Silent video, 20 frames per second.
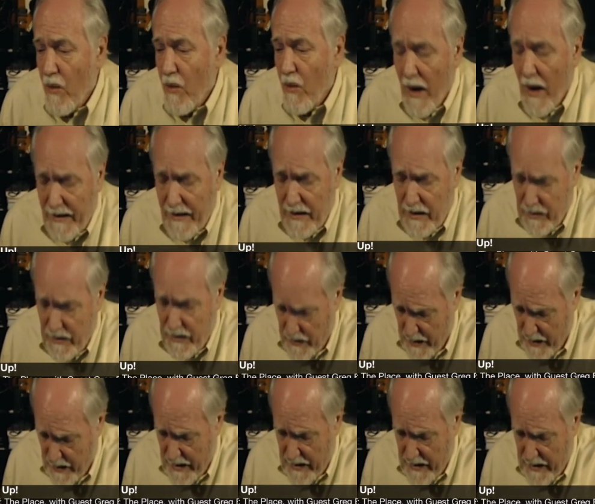want
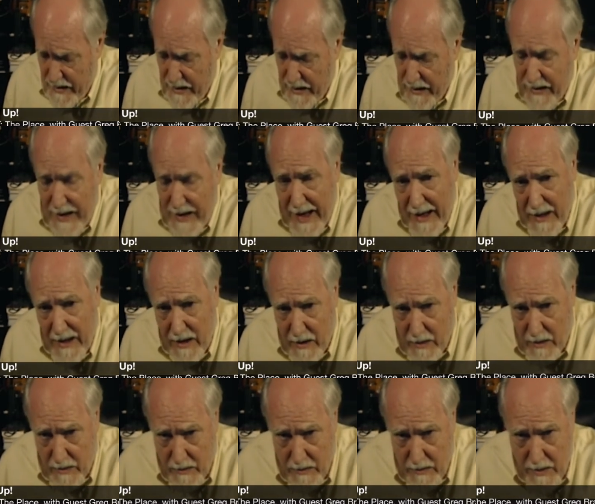to thank
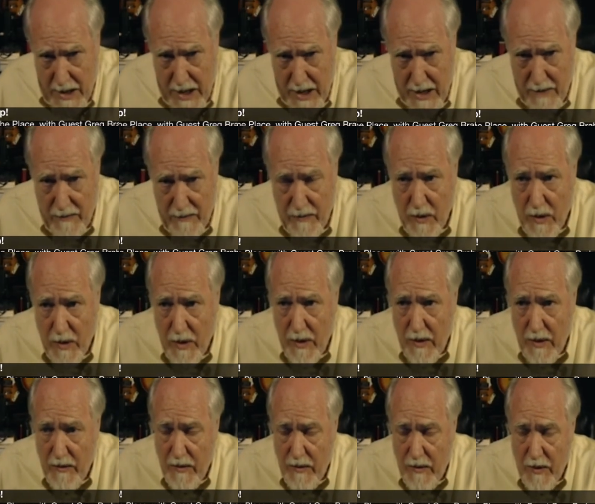you for
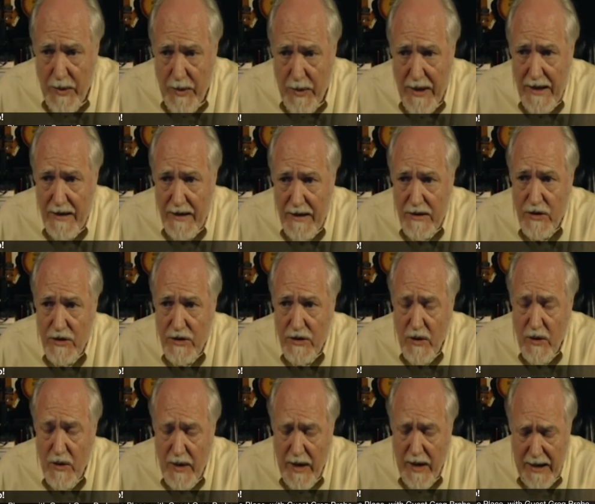being on the show,
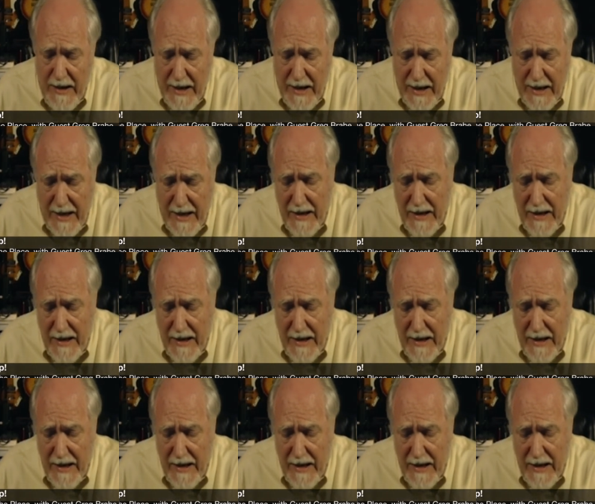and I'd